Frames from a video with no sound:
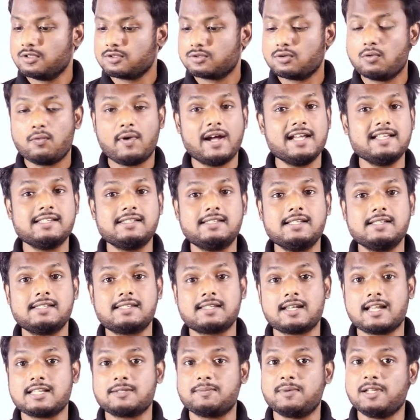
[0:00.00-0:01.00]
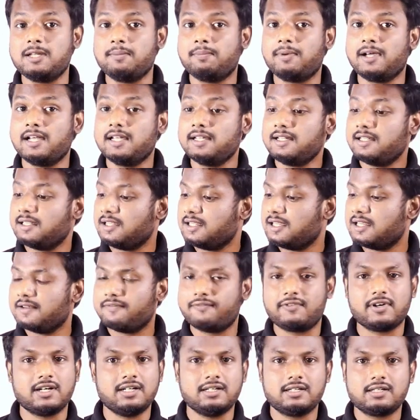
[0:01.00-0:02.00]
So why is this Raspberry Pi
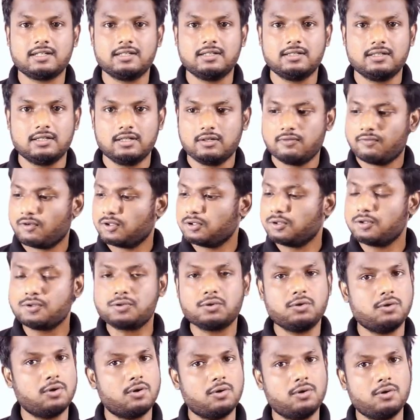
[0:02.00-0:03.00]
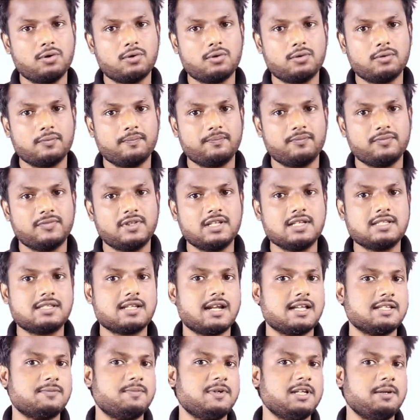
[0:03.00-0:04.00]
different? For those who don't know, this
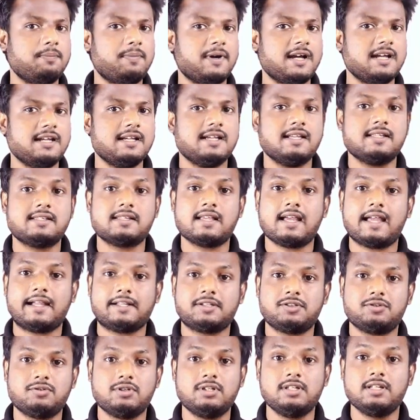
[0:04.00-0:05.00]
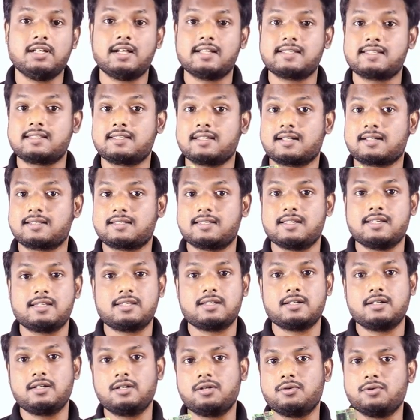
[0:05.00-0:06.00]
Raspberry Pi is actually a
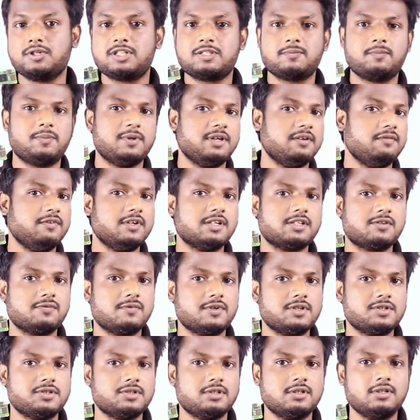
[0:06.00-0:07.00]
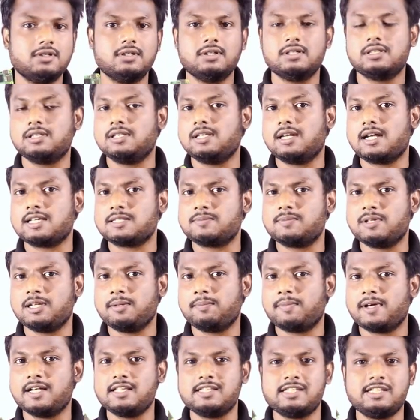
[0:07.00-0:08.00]
successor to its previous version, the
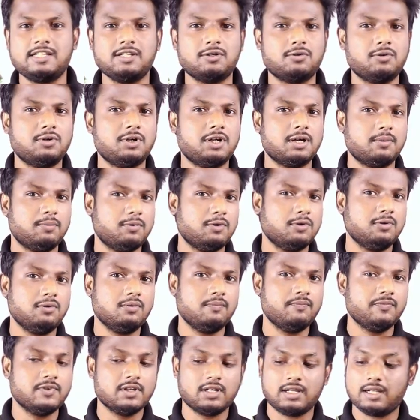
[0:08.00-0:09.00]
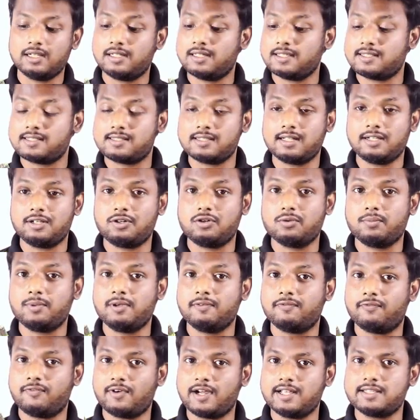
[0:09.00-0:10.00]
Raspberry Pi 0W. It is said to
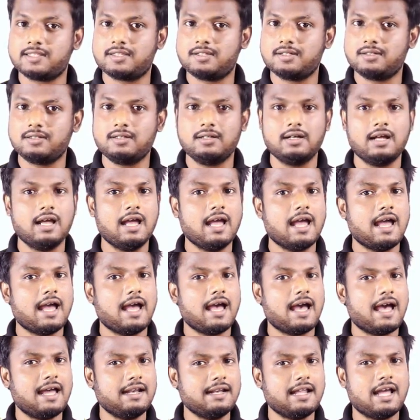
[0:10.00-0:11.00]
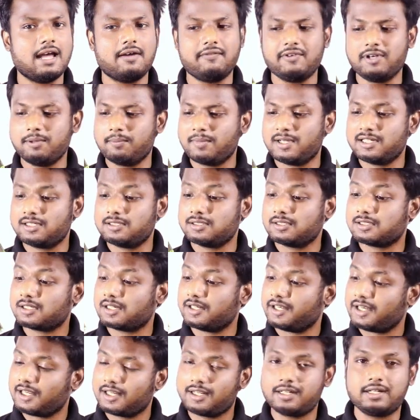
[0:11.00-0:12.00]
be faster and having better
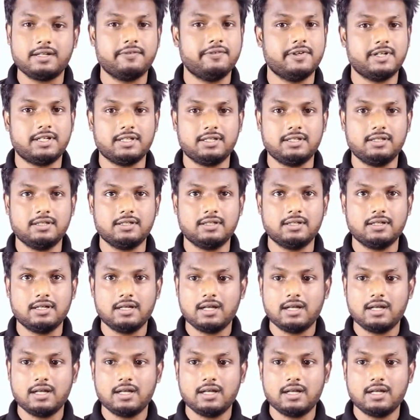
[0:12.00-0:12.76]
connectivity,